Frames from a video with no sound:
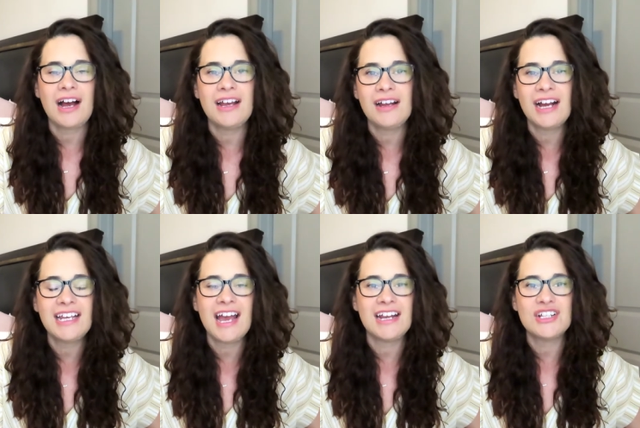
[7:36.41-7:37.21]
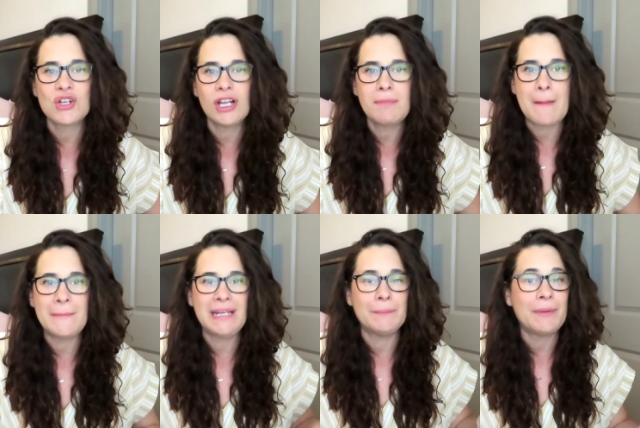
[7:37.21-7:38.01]
I, again, it's all about
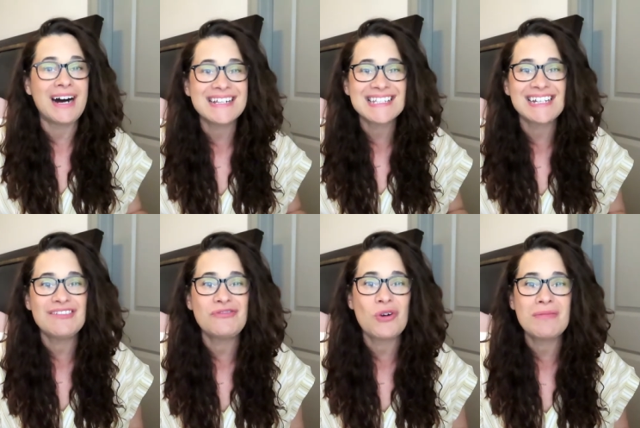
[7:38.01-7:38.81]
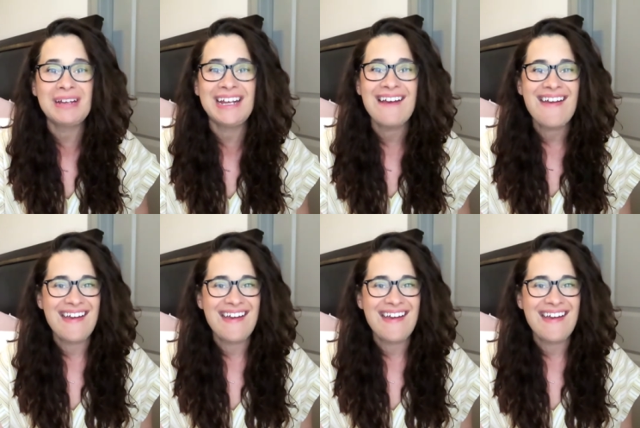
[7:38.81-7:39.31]
being positive for me,